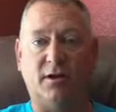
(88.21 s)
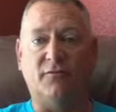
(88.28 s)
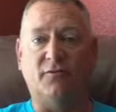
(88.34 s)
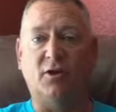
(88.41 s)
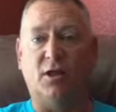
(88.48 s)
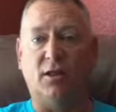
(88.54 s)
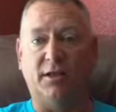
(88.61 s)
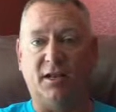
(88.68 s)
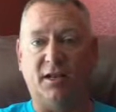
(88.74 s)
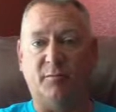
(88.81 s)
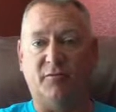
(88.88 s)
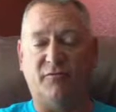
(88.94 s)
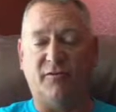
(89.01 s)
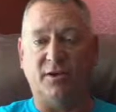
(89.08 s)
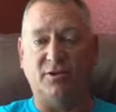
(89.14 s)
of calling in a
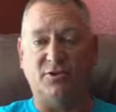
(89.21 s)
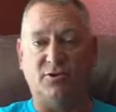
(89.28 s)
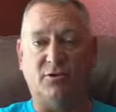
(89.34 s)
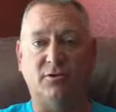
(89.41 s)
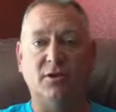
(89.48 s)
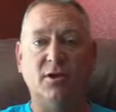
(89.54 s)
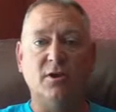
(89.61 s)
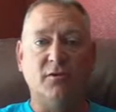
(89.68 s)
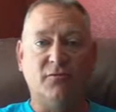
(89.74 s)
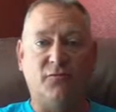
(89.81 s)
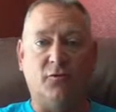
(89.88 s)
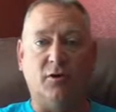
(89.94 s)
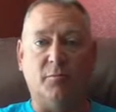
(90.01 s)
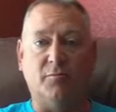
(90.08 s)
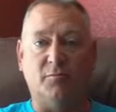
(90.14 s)
professional
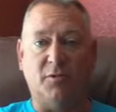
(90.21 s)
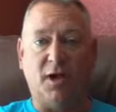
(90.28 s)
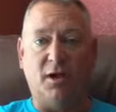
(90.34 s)
for